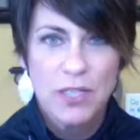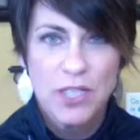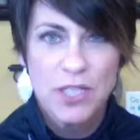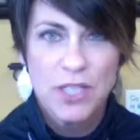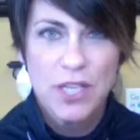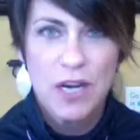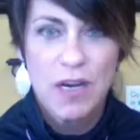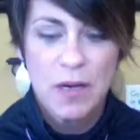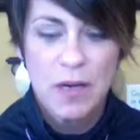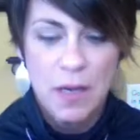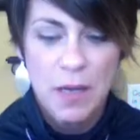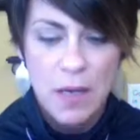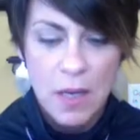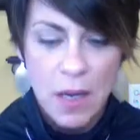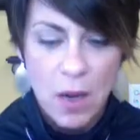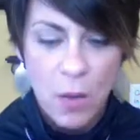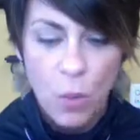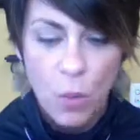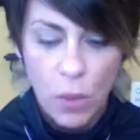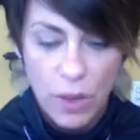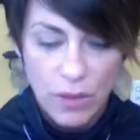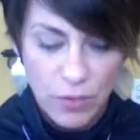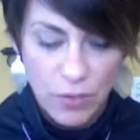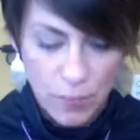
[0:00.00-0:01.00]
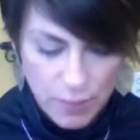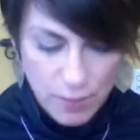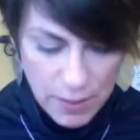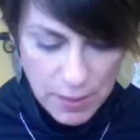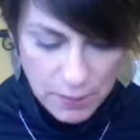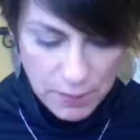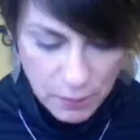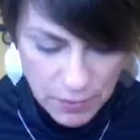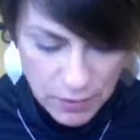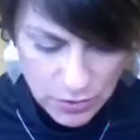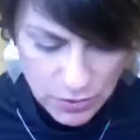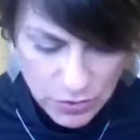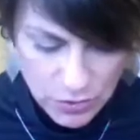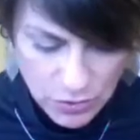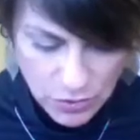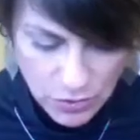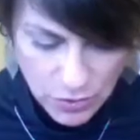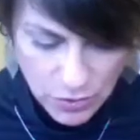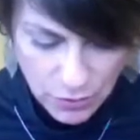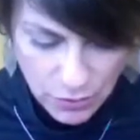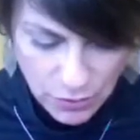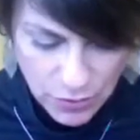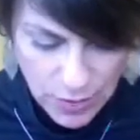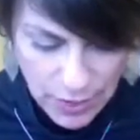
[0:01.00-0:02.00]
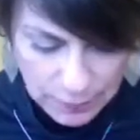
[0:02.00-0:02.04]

with people when you do your thing.